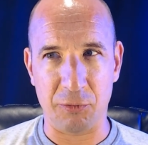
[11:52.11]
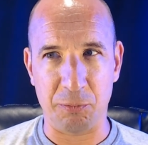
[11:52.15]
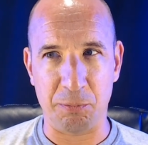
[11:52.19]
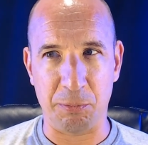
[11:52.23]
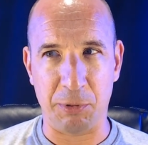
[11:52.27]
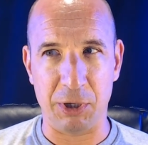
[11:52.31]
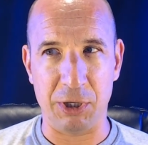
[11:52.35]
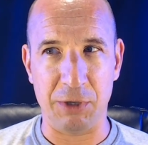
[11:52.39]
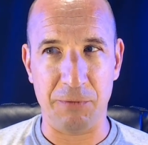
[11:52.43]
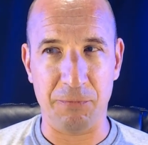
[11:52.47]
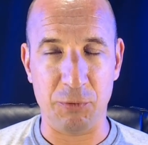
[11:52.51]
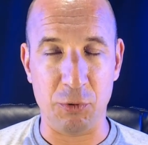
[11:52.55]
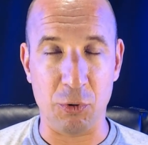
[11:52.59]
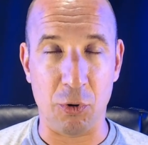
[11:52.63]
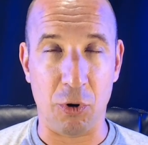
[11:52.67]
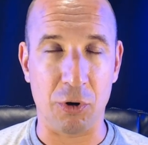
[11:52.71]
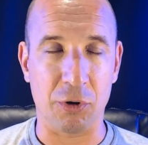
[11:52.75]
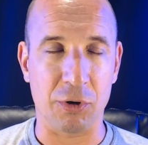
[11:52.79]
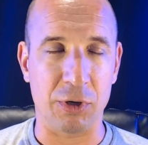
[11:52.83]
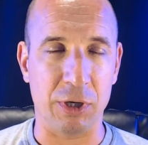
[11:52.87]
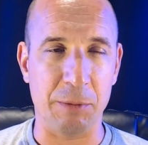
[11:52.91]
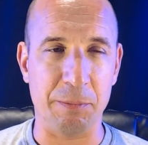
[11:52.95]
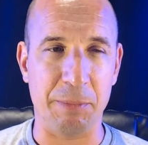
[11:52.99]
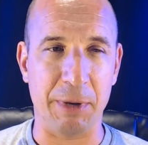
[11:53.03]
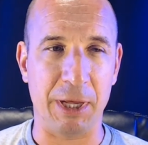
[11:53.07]
but if you are
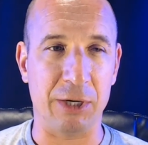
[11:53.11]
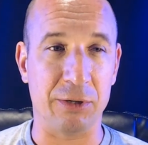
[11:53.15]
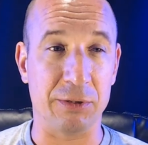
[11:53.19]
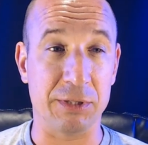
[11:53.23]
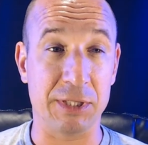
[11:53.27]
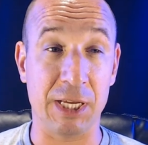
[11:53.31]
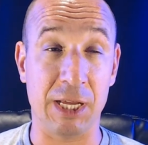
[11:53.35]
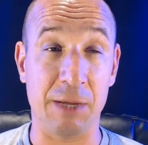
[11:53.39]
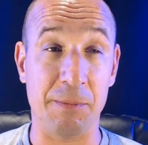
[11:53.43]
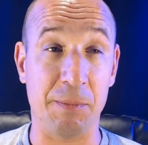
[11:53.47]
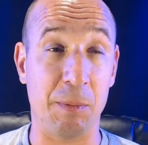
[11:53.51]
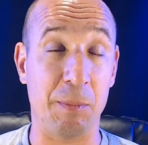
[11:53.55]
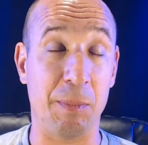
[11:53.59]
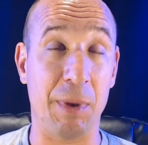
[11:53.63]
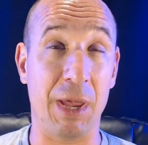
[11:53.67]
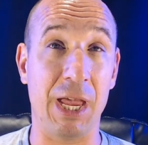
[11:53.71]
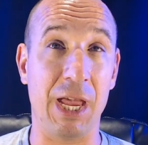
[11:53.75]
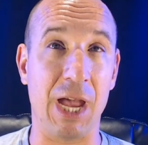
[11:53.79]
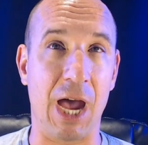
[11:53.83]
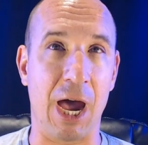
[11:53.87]
going to bet on Tampa Bay,